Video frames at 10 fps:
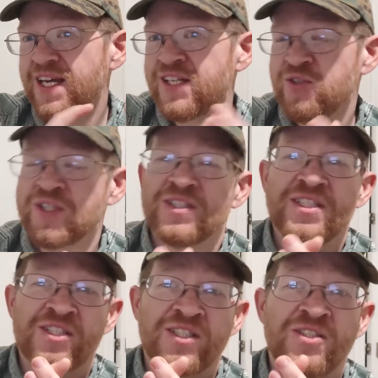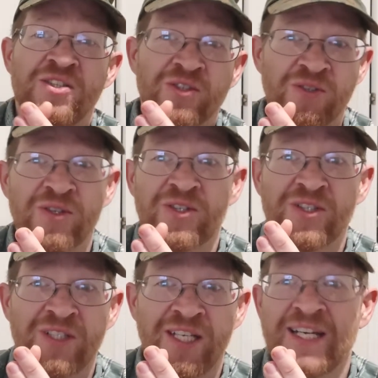and you can listen to your
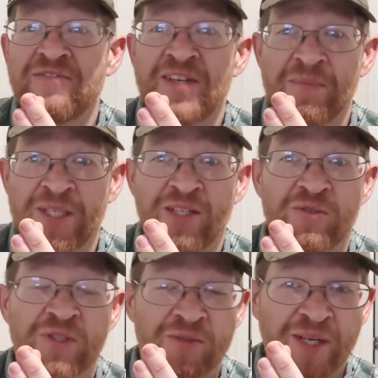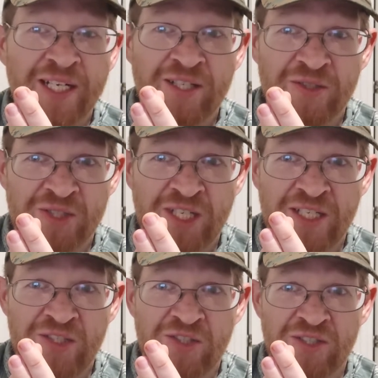local FM country radio
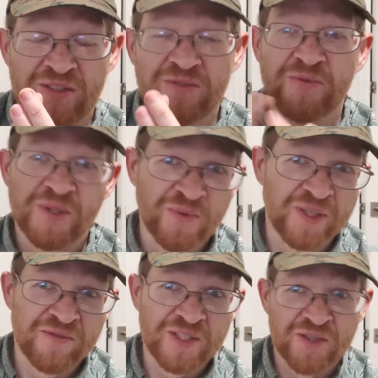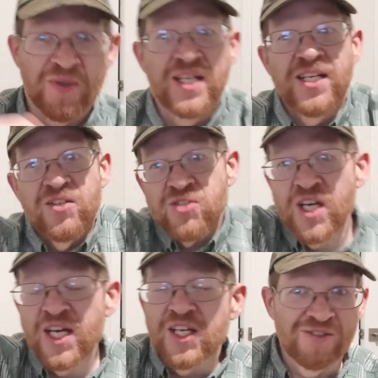station with one of these radios.
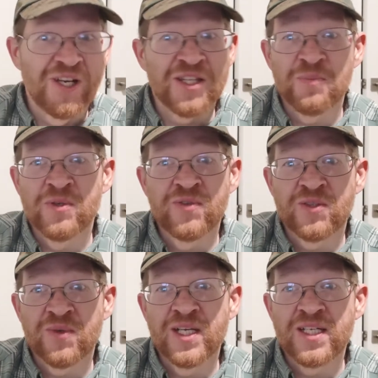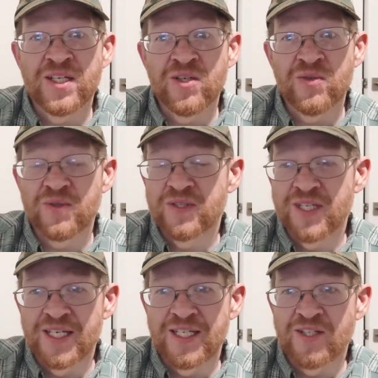They're not the perfect radio.
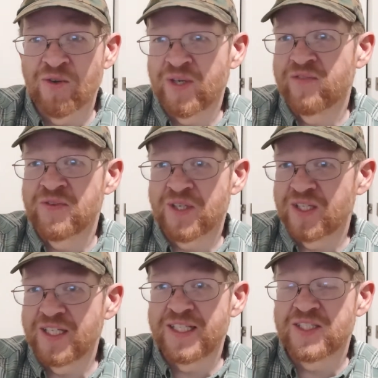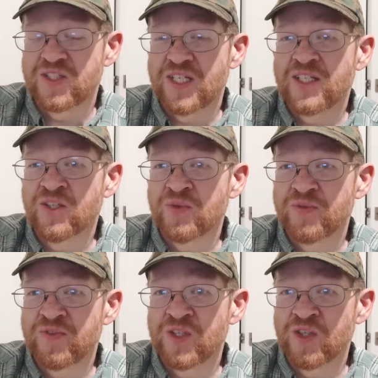They don't have the cleanest
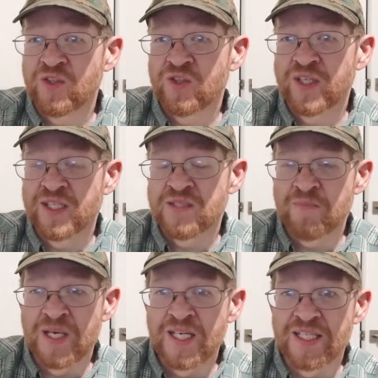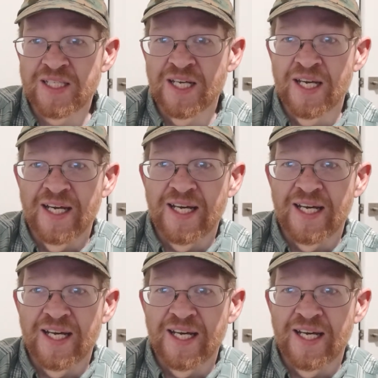signal if you go to transmit.